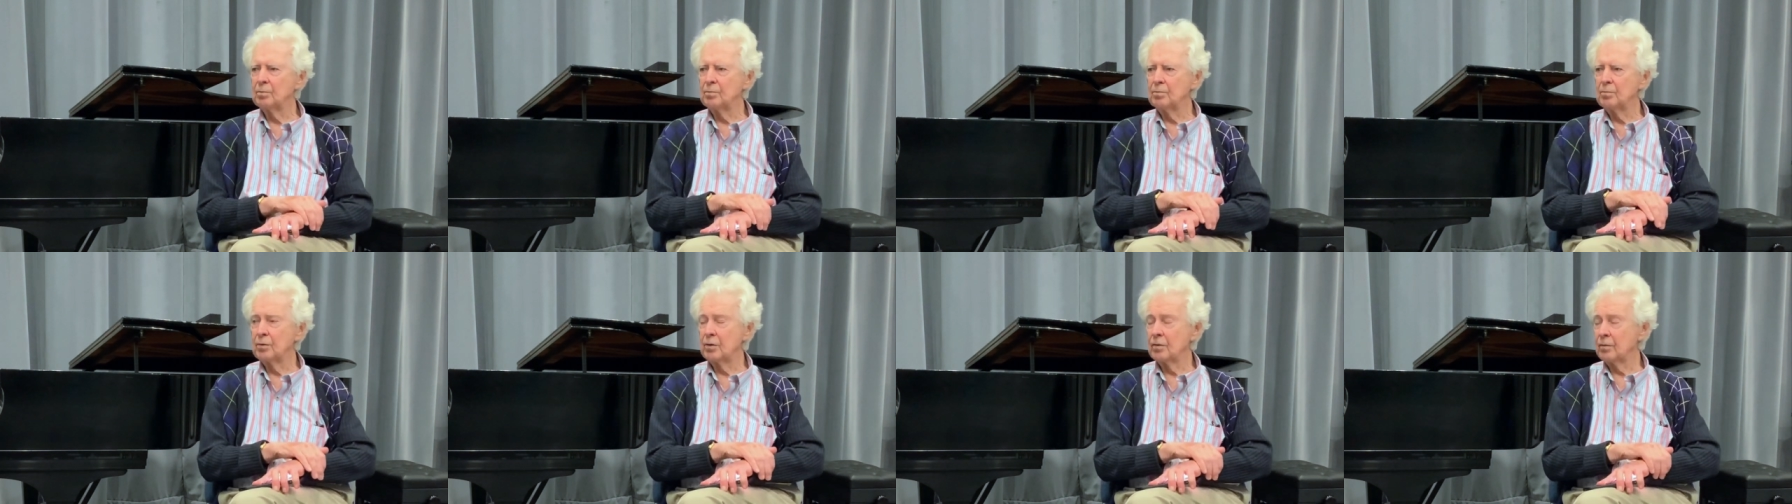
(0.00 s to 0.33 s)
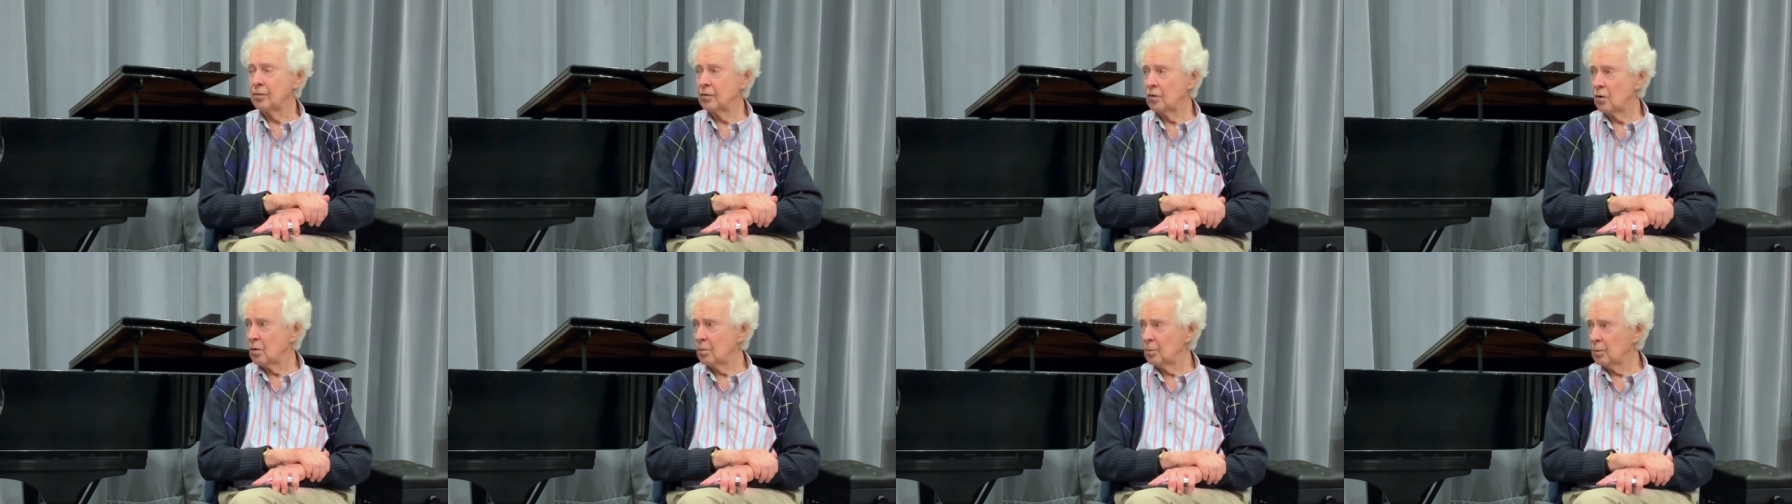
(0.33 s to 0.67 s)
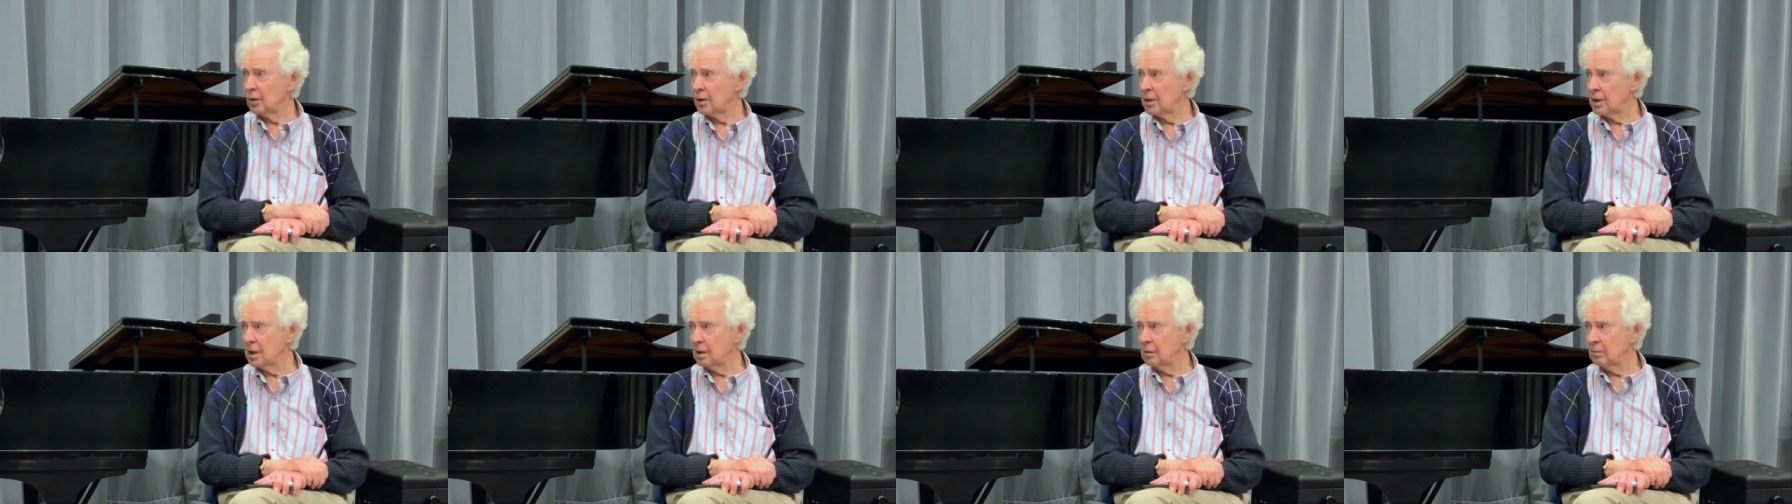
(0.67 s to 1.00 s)
perform
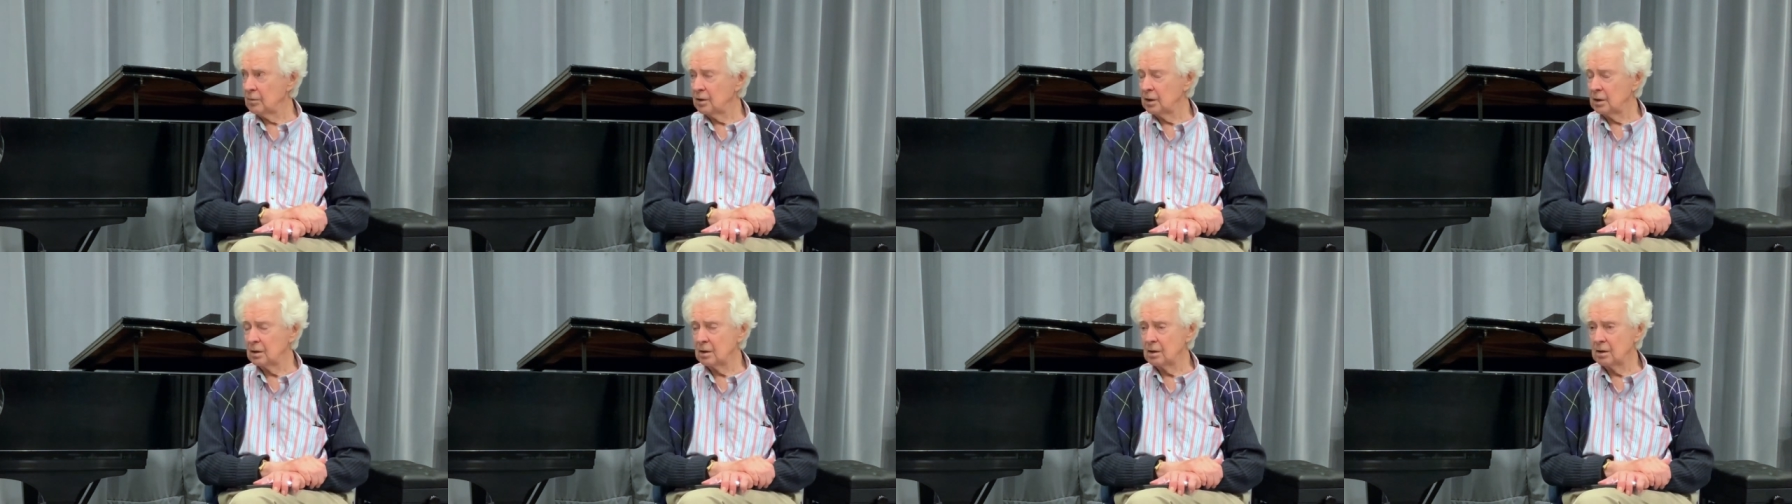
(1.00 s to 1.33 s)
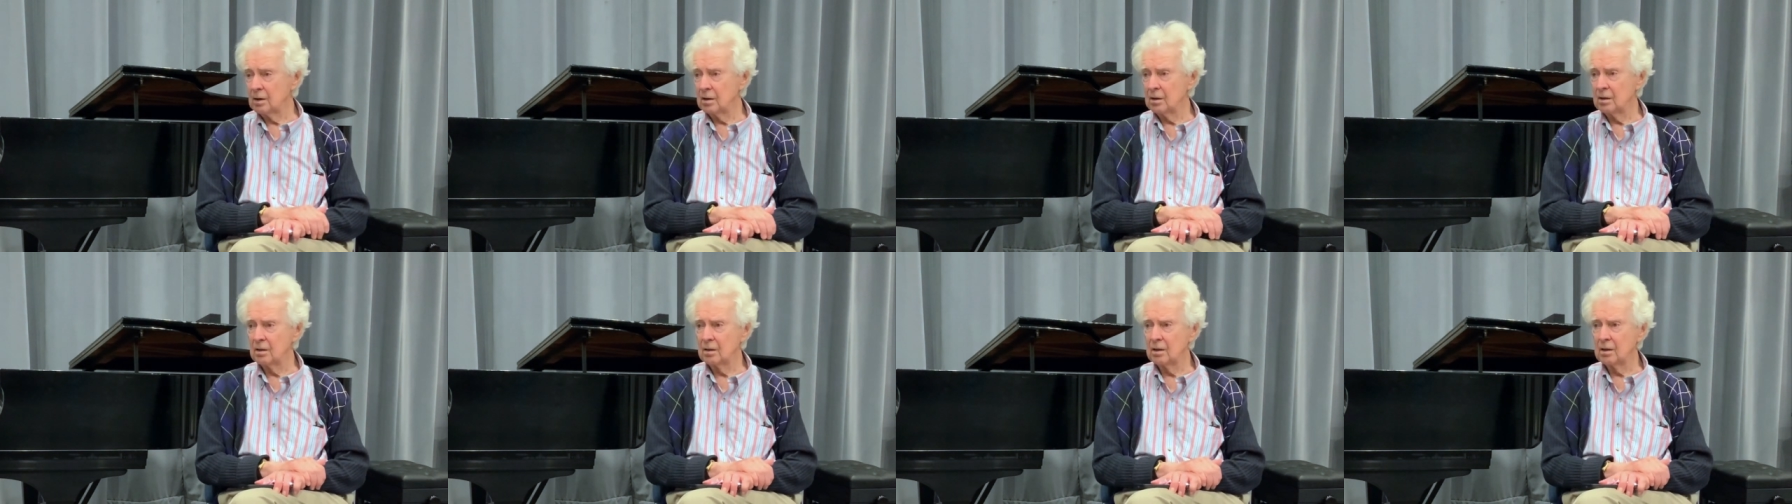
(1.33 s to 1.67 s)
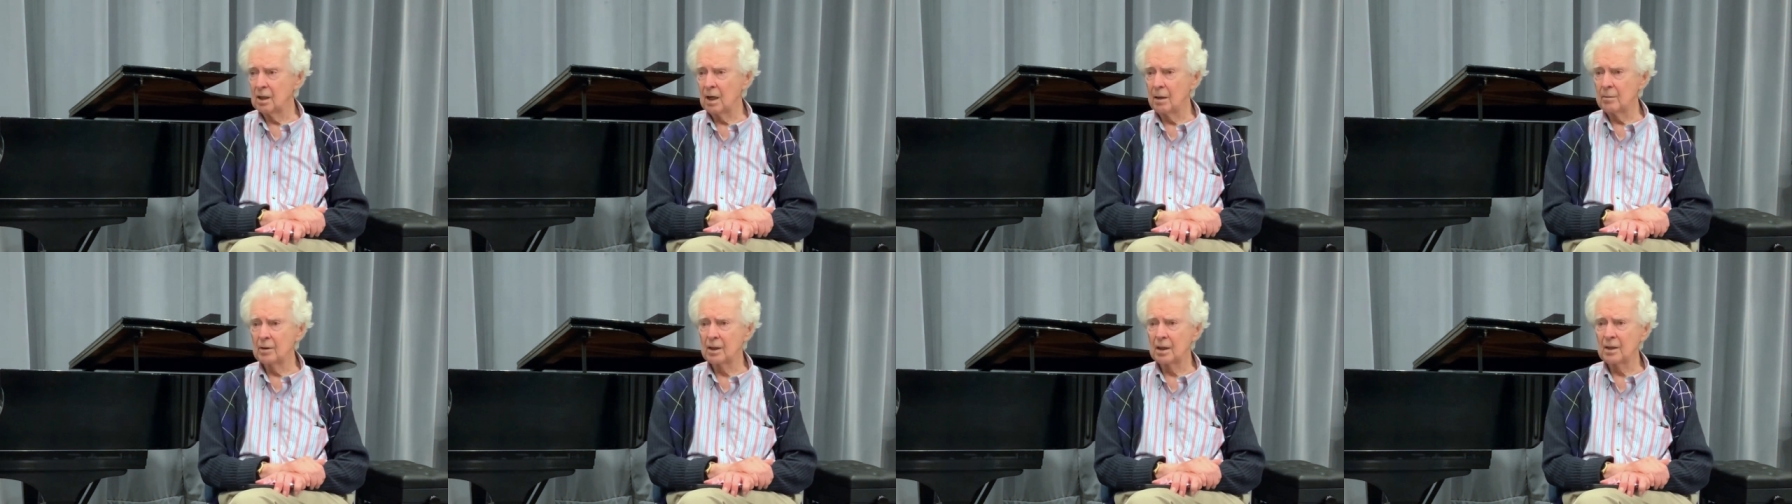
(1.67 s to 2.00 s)
with them the
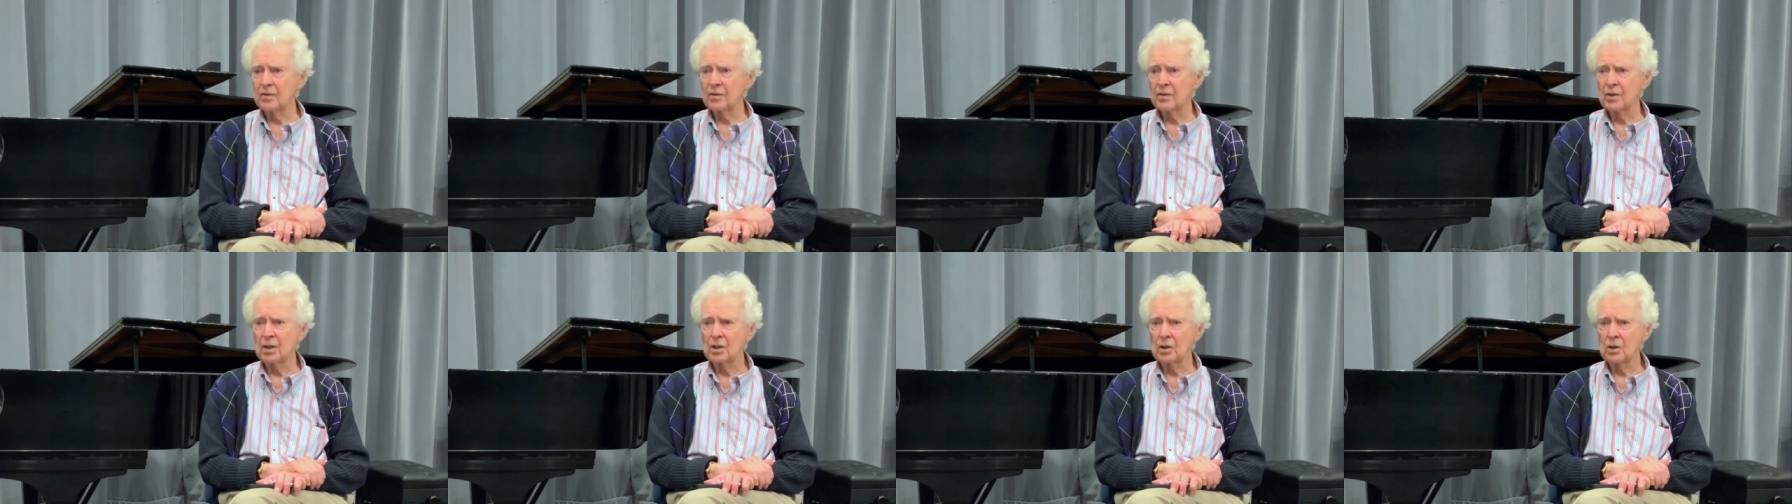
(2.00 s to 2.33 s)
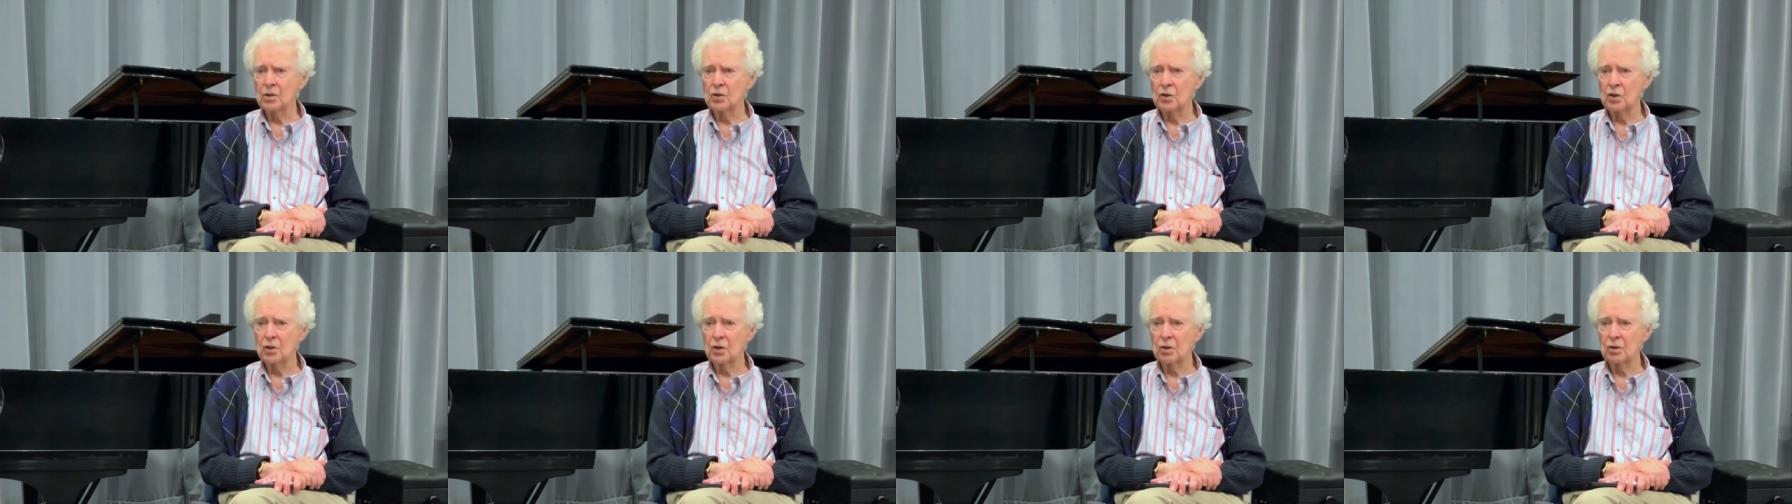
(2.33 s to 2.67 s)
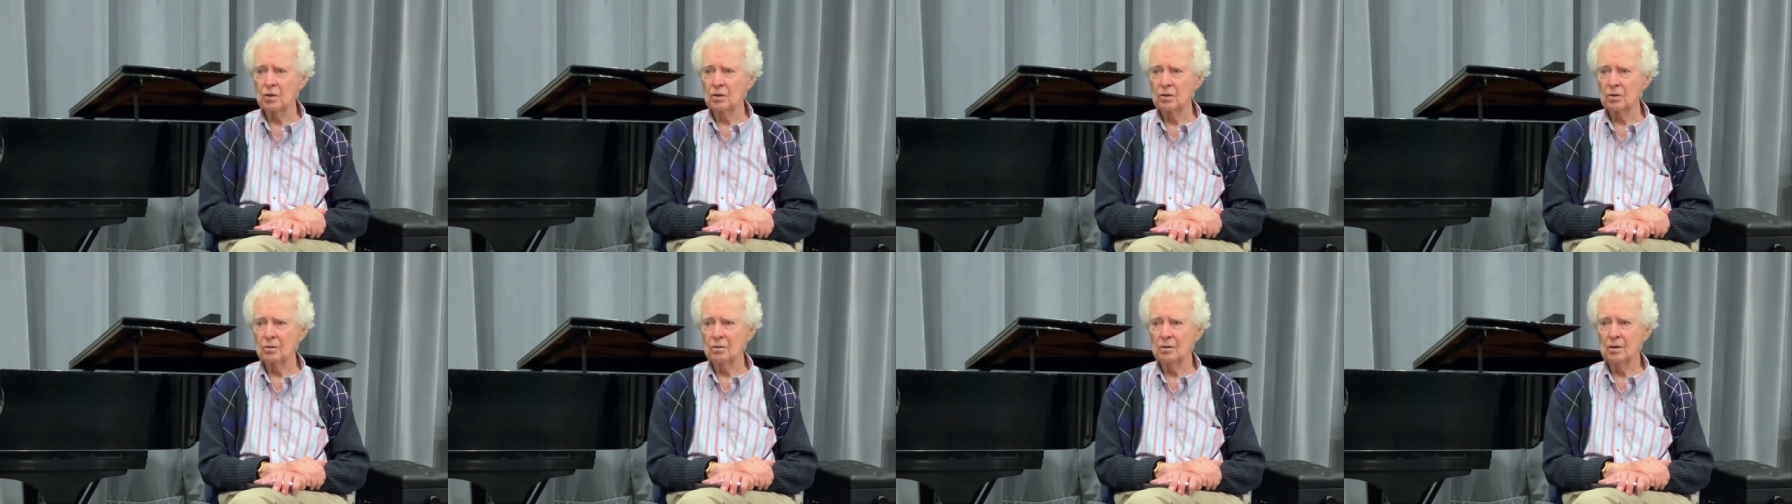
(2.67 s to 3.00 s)
Kabalevsky
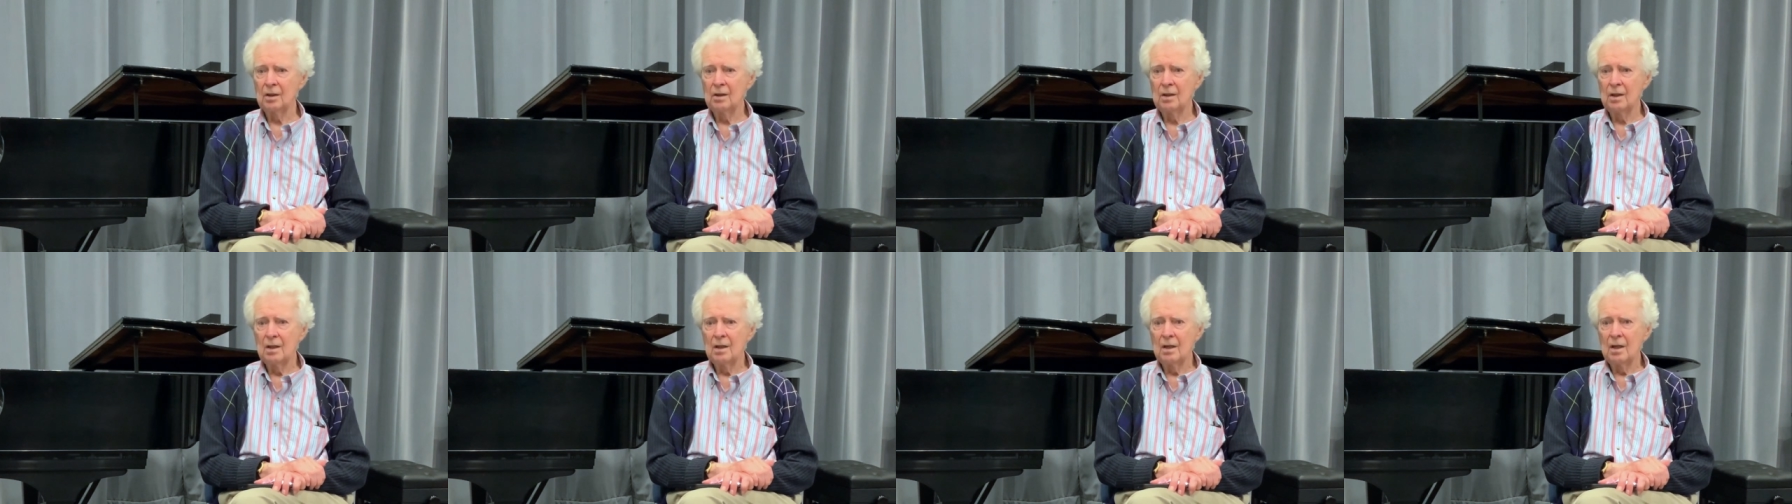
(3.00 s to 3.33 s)
Concerto.